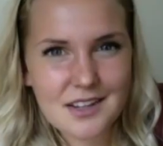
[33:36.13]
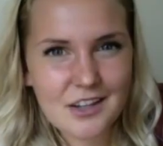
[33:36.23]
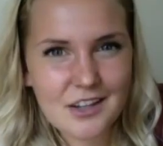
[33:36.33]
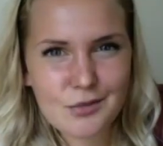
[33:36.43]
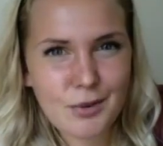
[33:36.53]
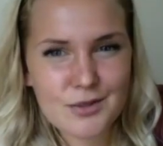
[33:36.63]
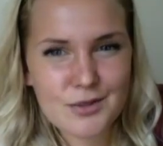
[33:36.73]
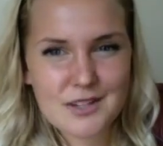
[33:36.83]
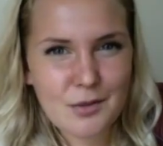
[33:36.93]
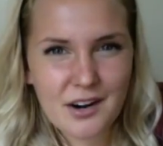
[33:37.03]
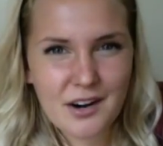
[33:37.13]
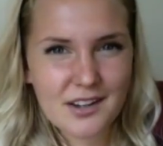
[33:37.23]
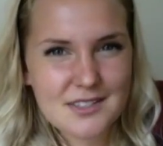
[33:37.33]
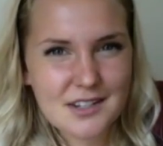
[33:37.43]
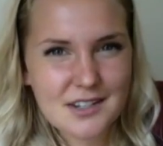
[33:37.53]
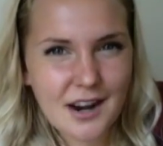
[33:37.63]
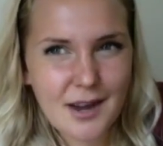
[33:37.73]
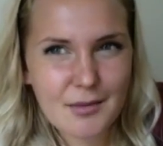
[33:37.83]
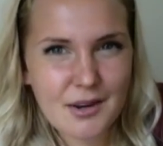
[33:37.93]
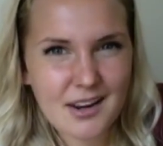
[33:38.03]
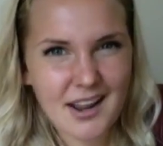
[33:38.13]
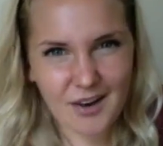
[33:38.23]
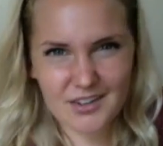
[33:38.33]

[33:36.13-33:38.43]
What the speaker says: You posted more on Instagram, but now you're